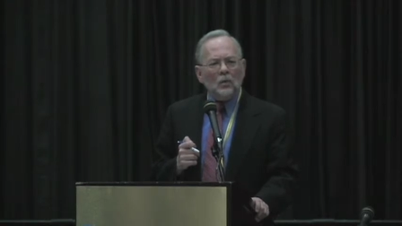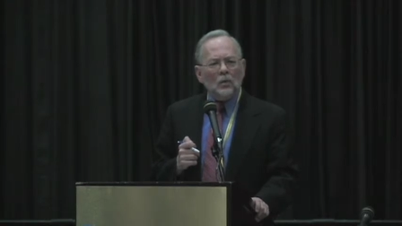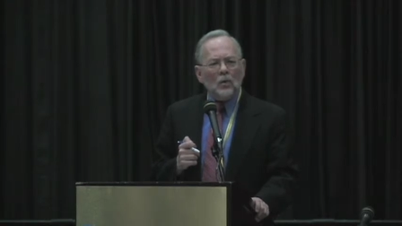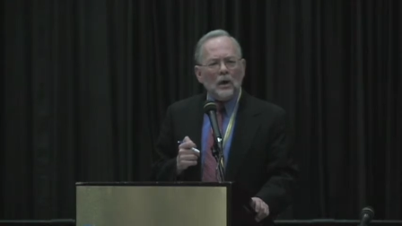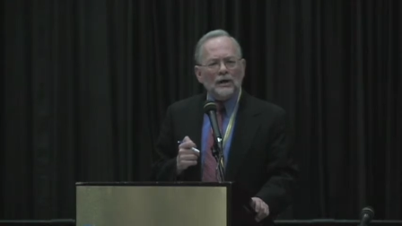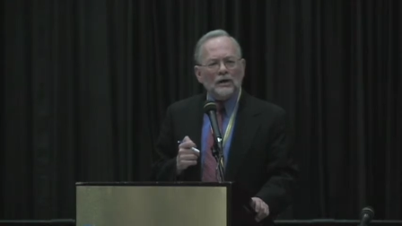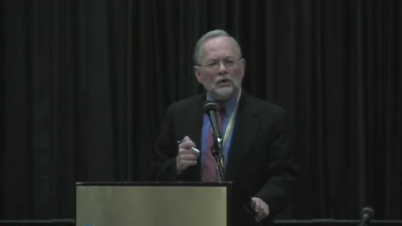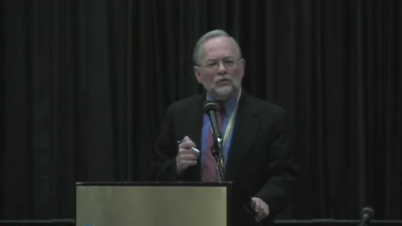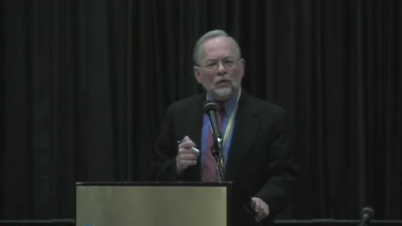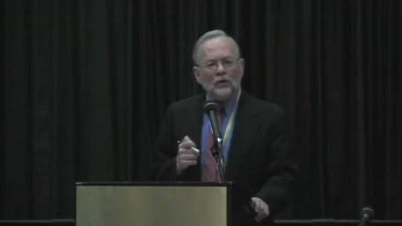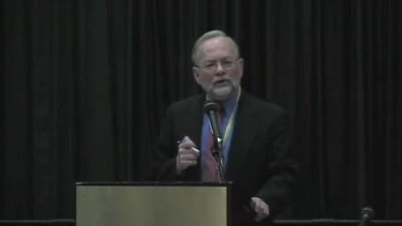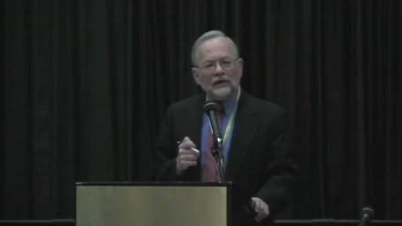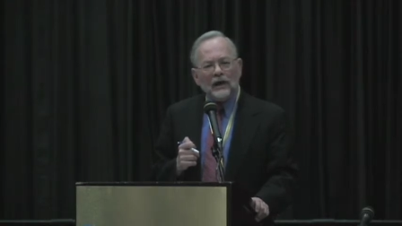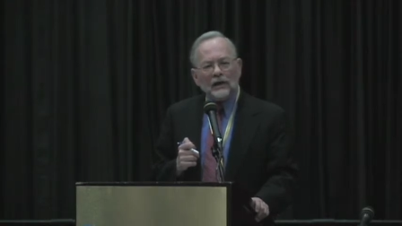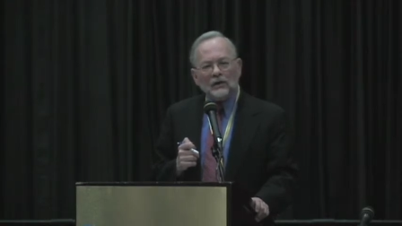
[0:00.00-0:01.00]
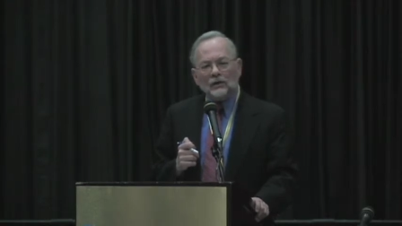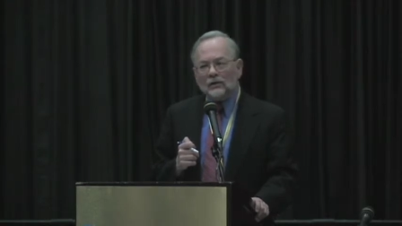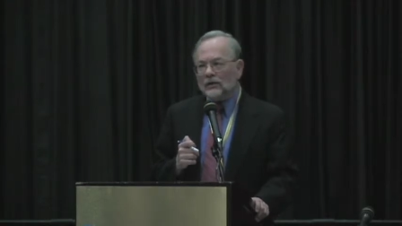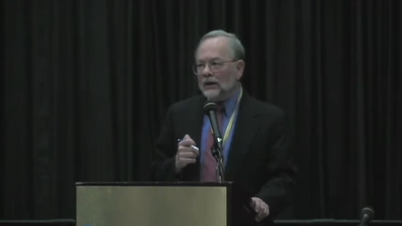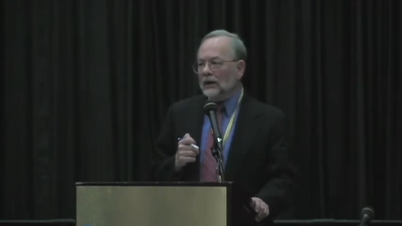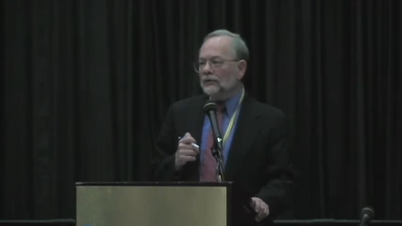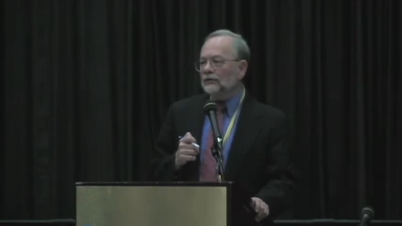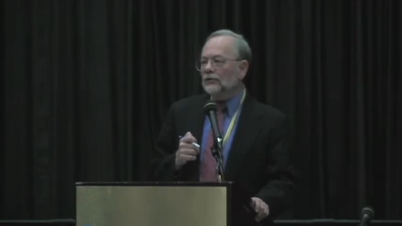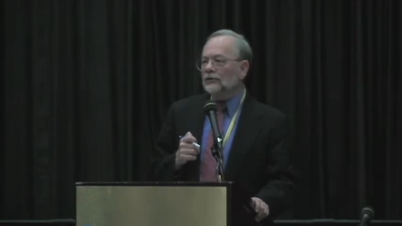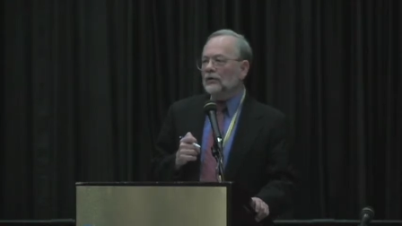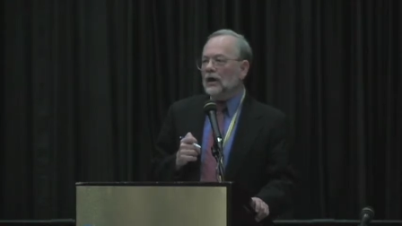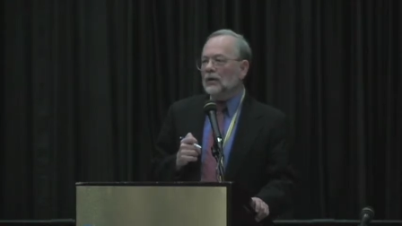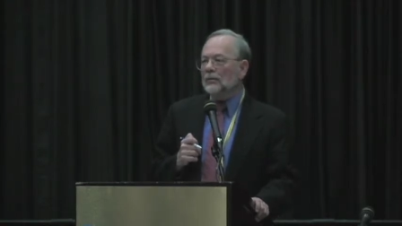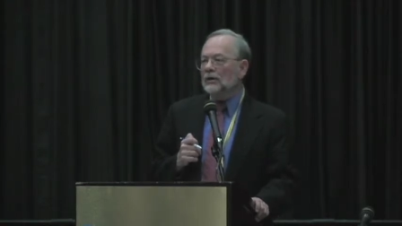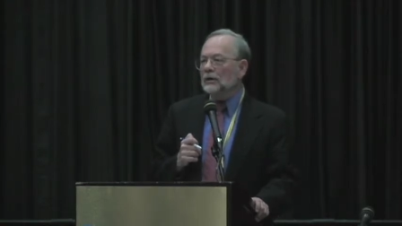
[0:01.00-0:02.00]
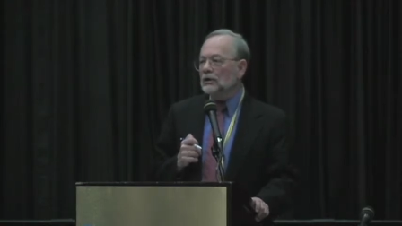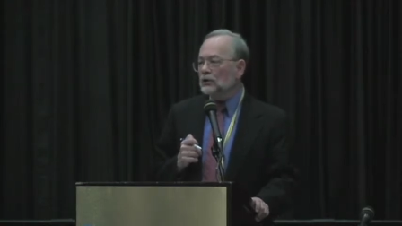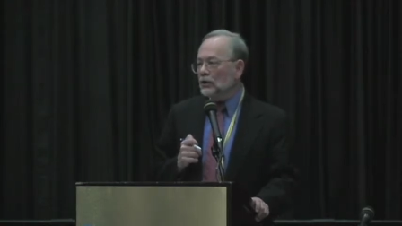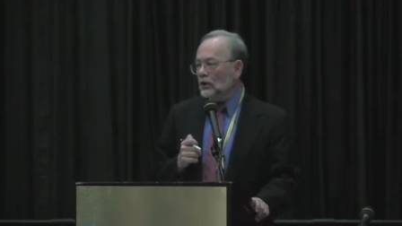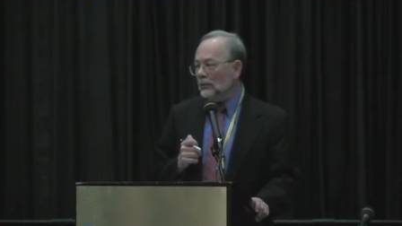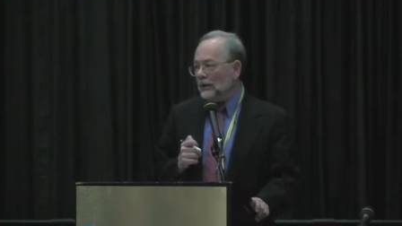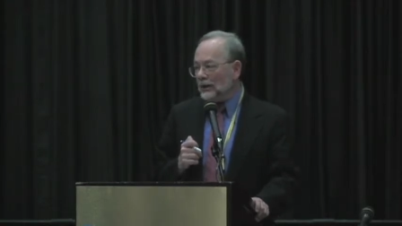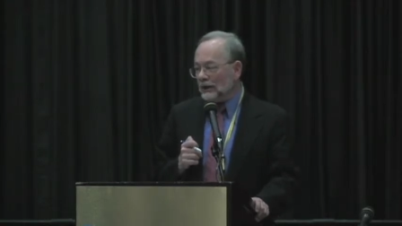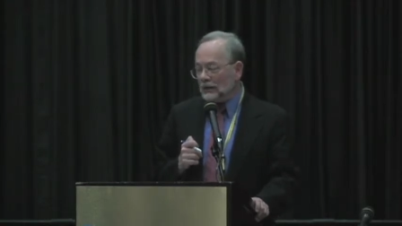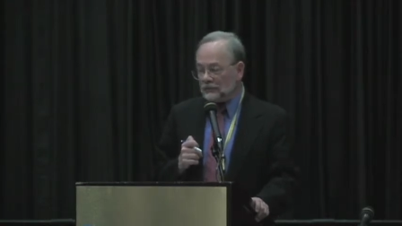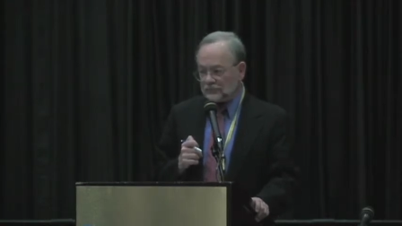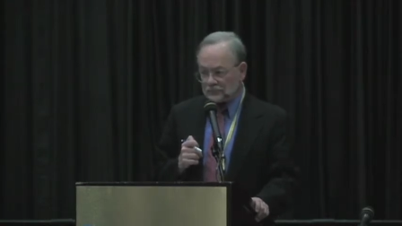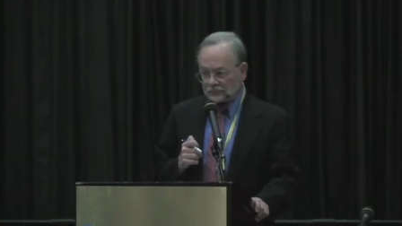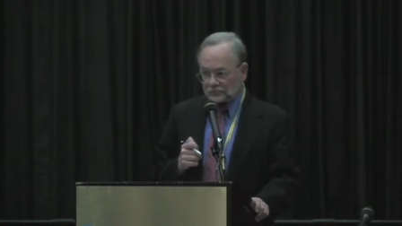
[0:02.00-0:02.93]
When you rotate to your next assignment in Germany,